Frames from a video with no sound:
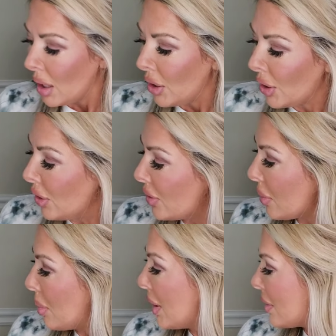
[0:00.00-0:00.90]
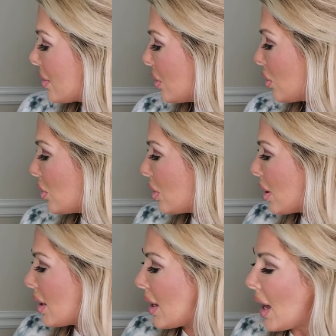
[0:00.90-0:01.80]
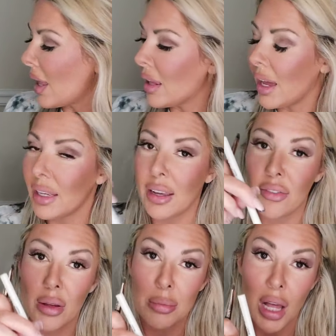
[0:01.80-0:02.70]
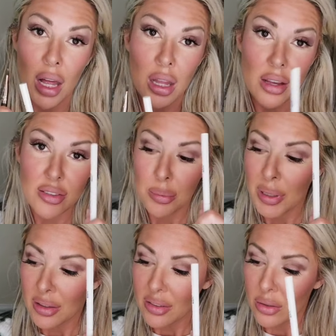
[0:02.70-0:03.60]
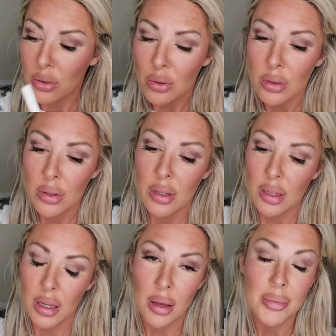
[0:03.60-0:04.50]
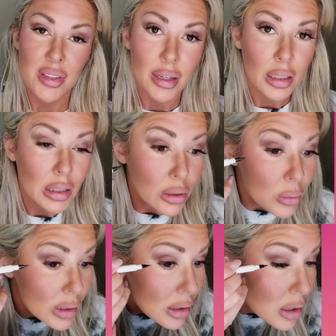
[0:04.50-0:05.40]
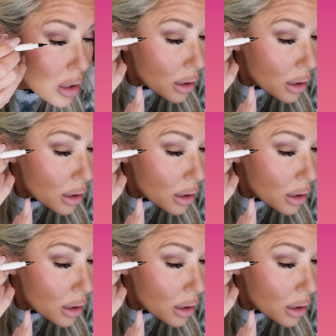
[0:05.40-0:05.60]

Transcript: You could use a pencil. I like Give Them Lala's pencil. It's like a liquid.